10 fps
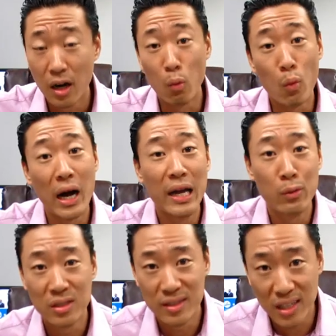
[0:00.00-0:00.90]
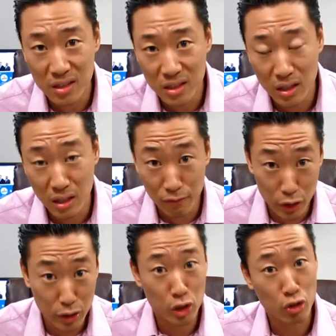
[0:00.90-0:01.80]
on why it was necessary
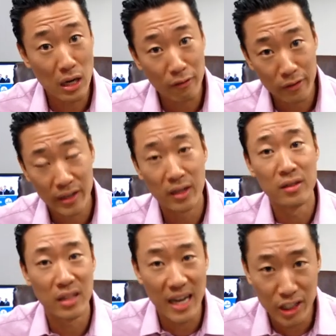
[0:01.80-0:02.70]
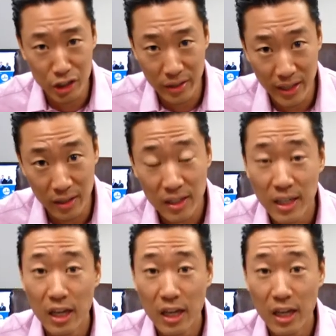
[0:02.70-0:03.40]
for you to travel there and lodge there.